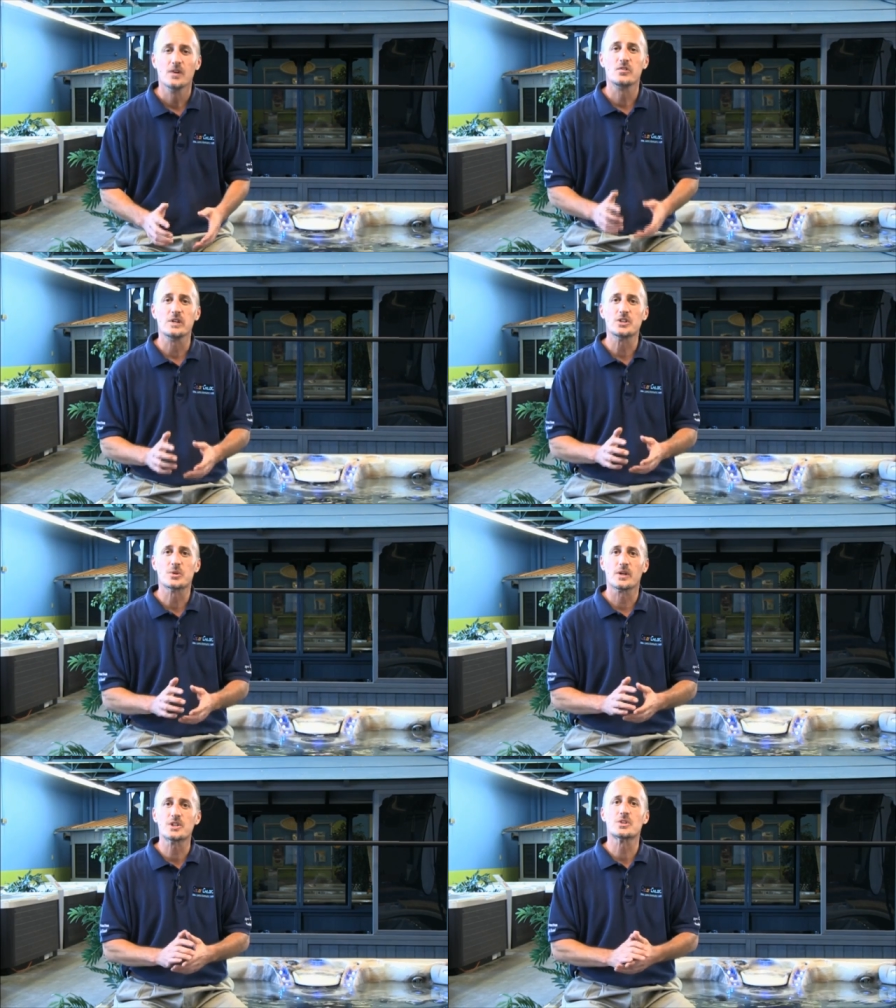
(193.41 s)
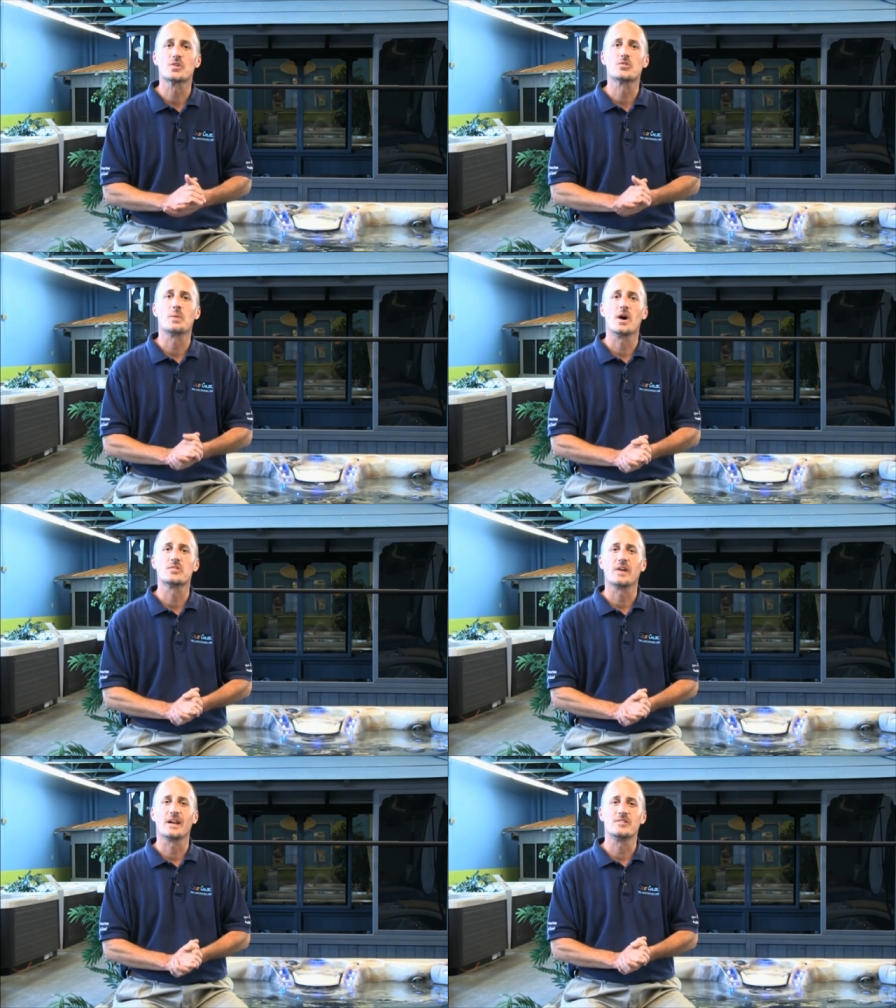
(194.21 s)
See, traditional spa
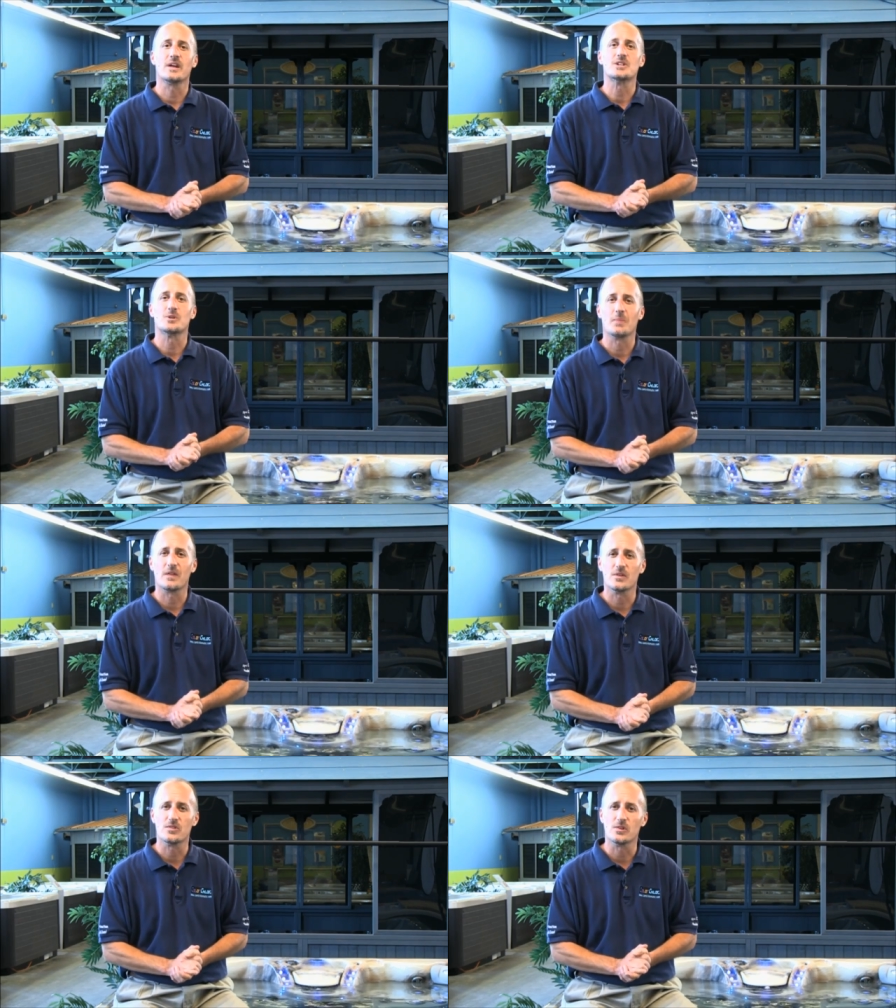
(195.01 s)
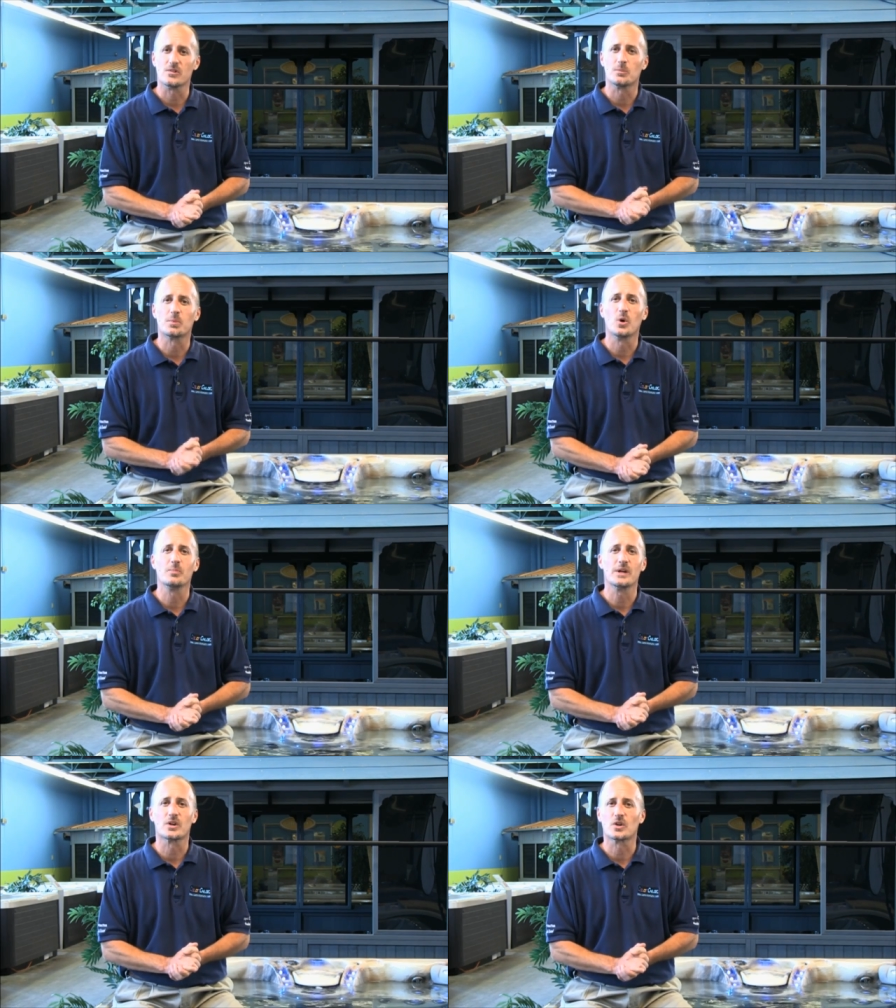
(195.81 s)
sanitation methods using
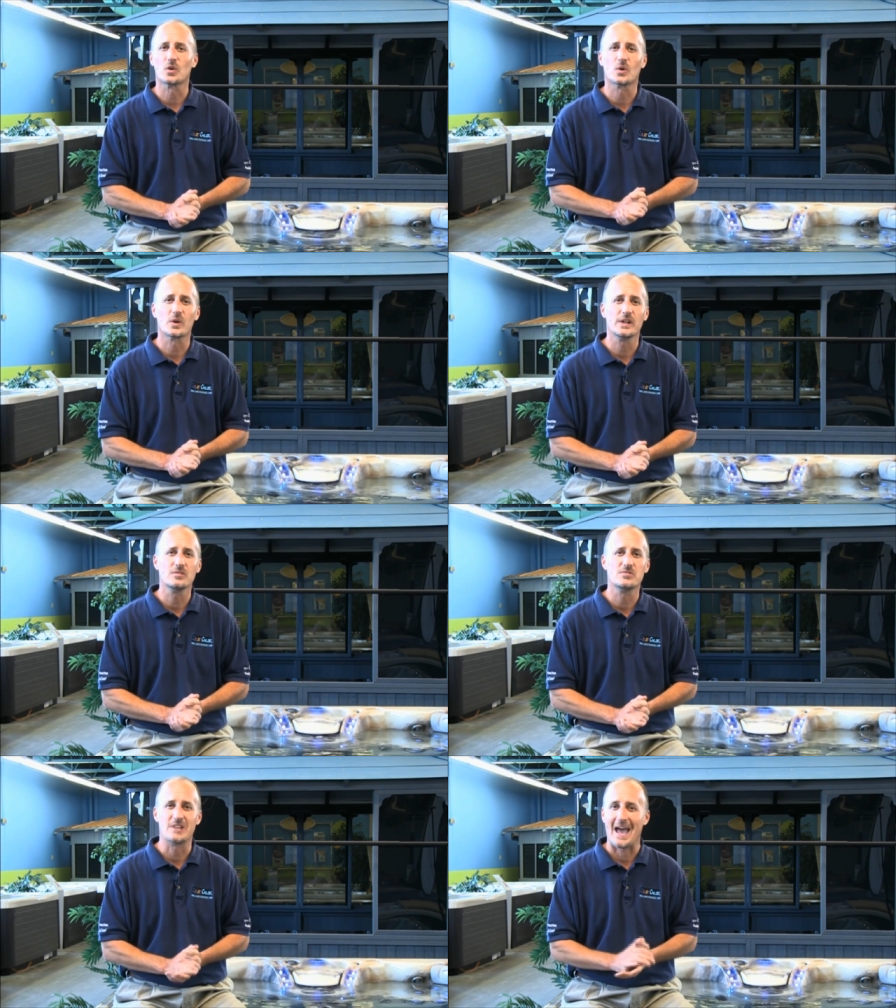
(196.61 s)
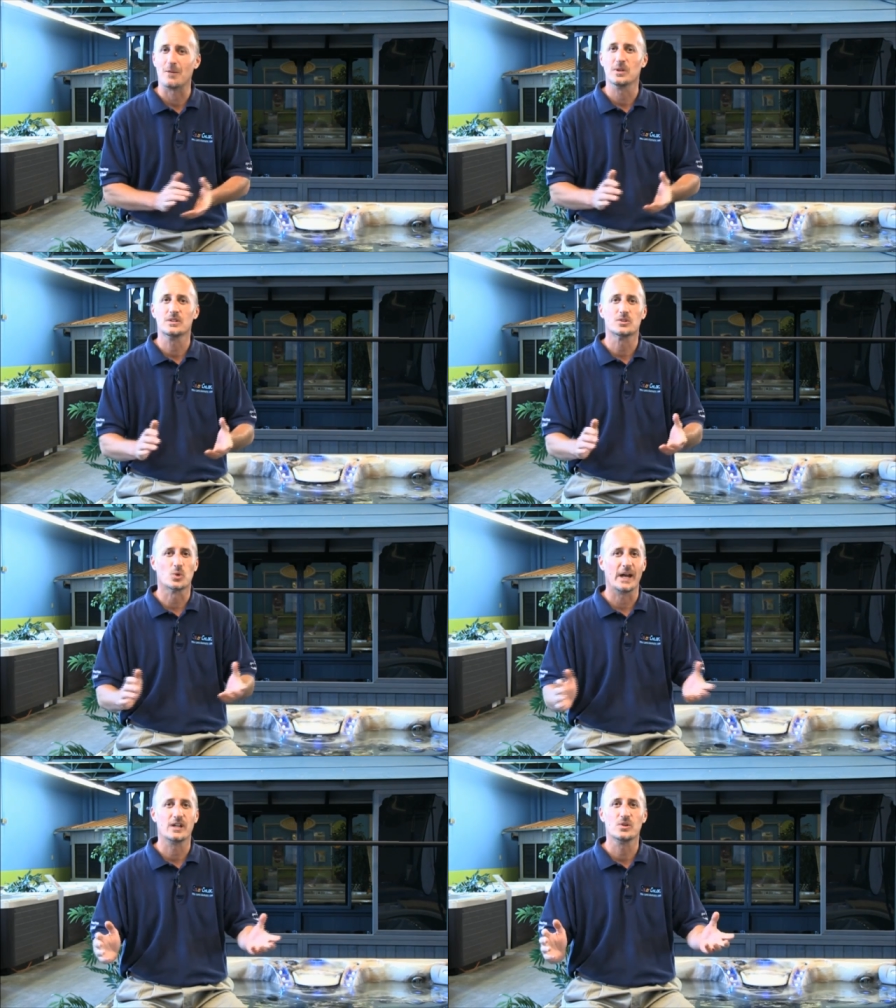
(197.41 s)
bromine or chlorine, tablet,
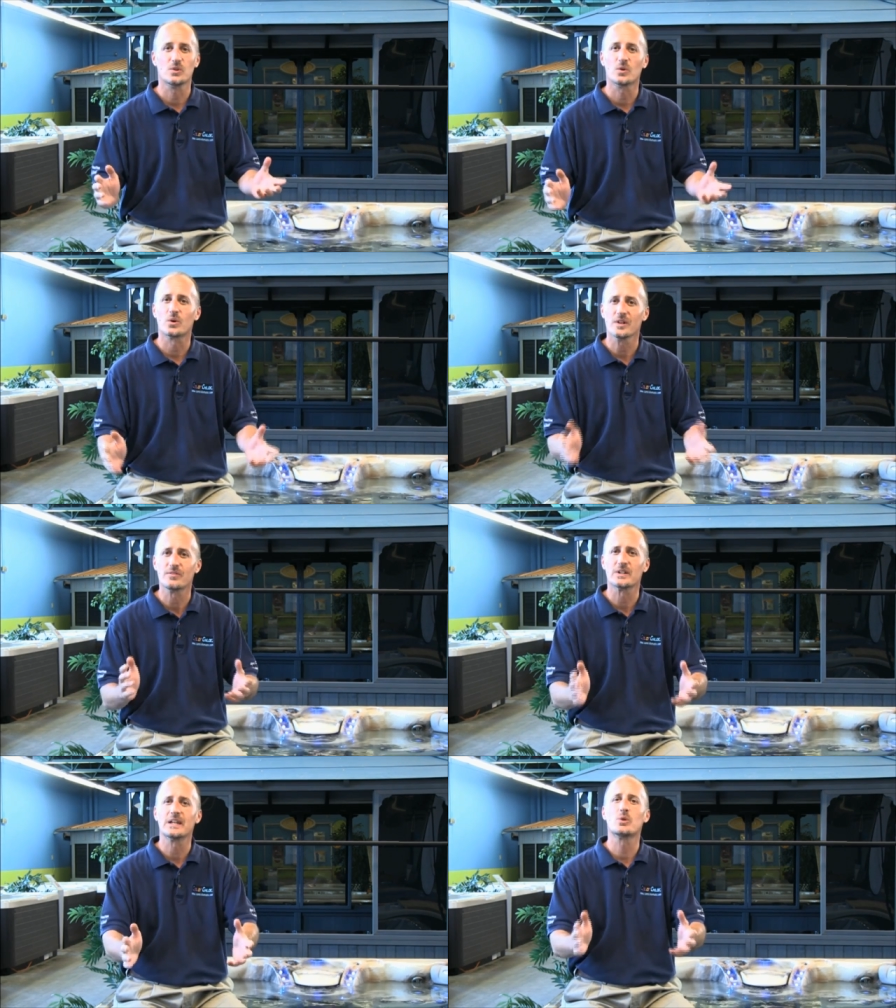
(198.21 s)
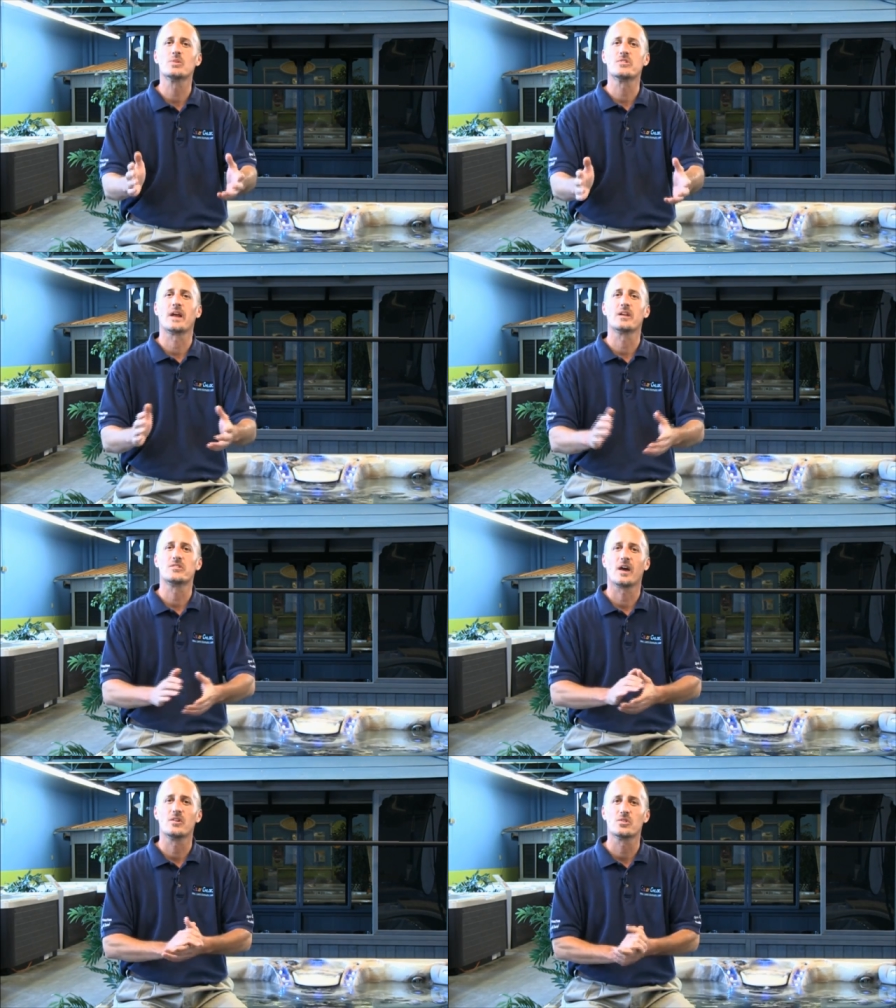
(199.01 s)
granule, or even liquid
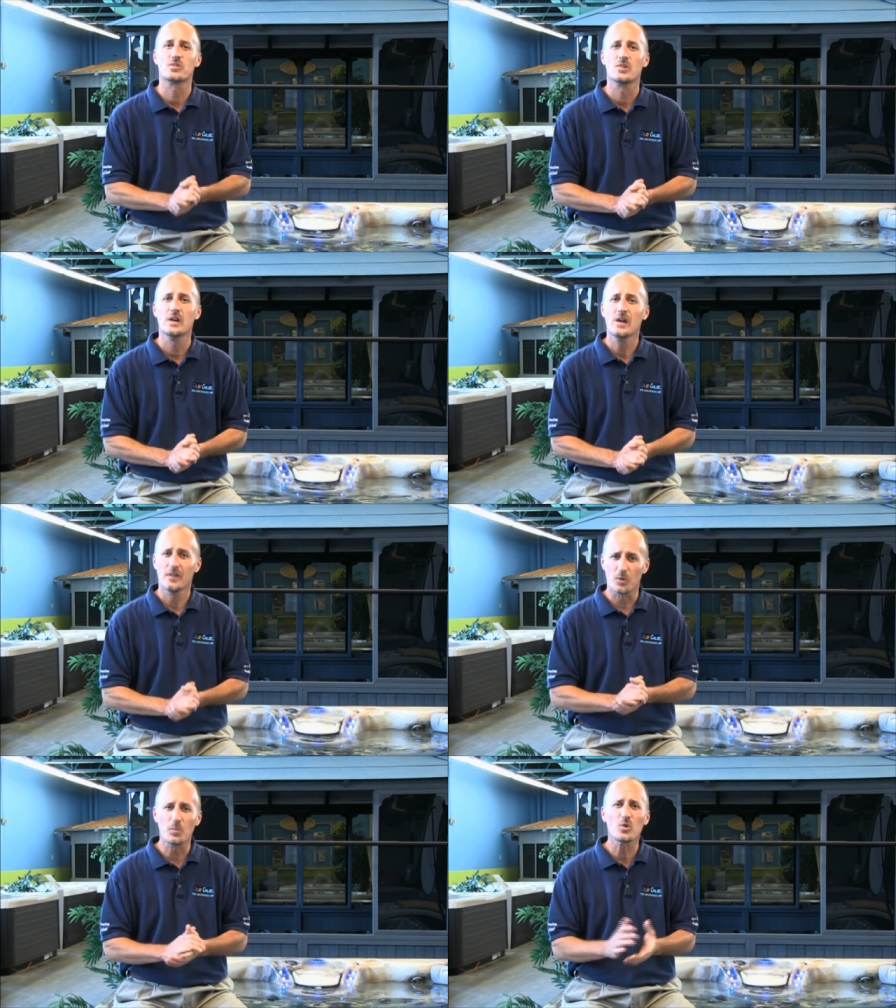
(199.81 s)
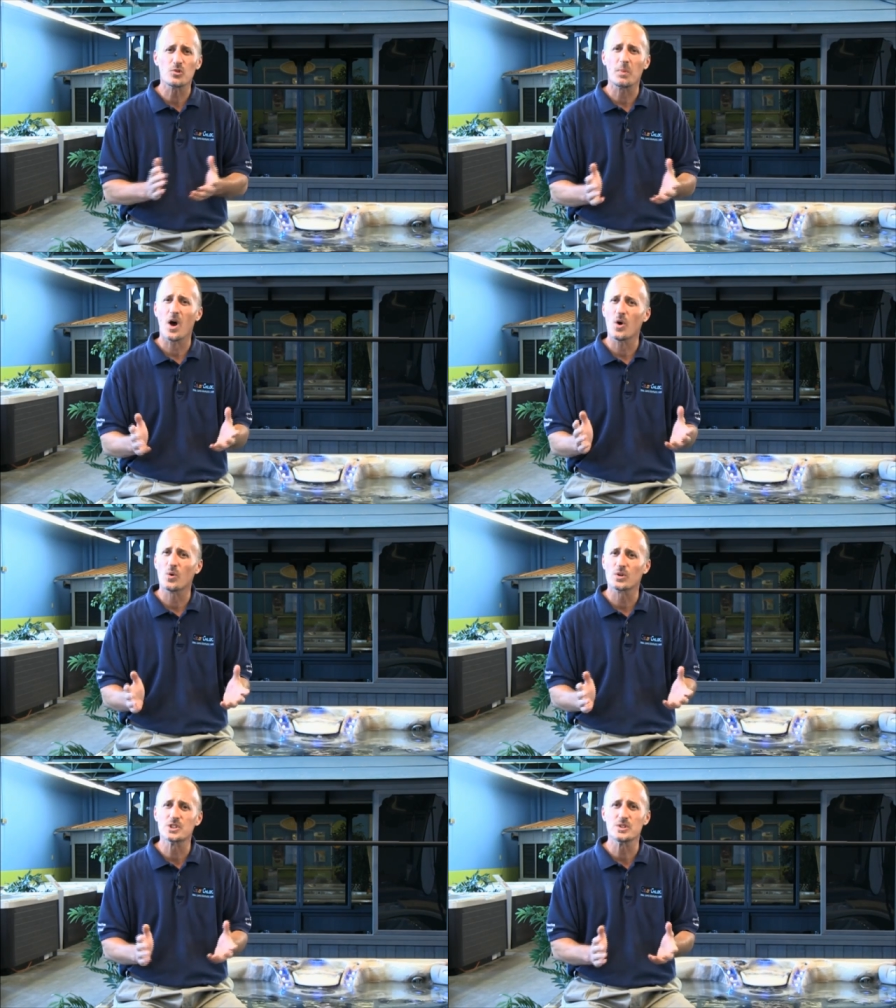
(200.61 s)
sanitizers that most spa
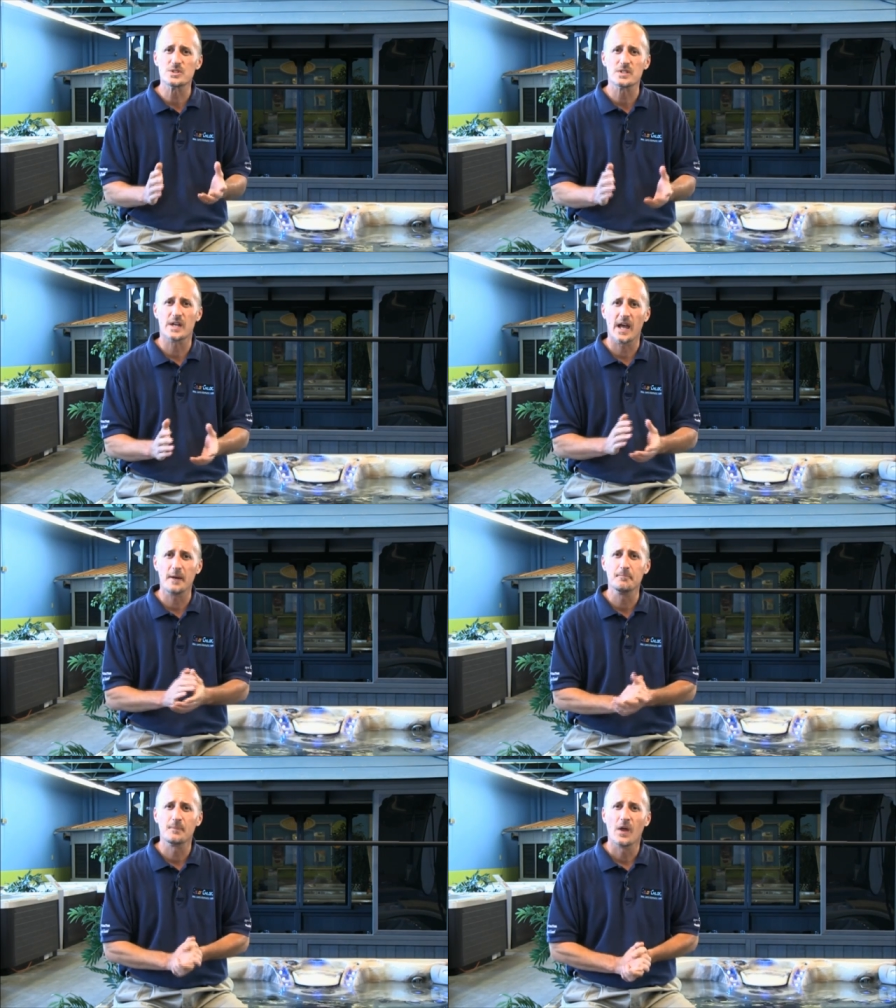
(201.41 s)
owners use today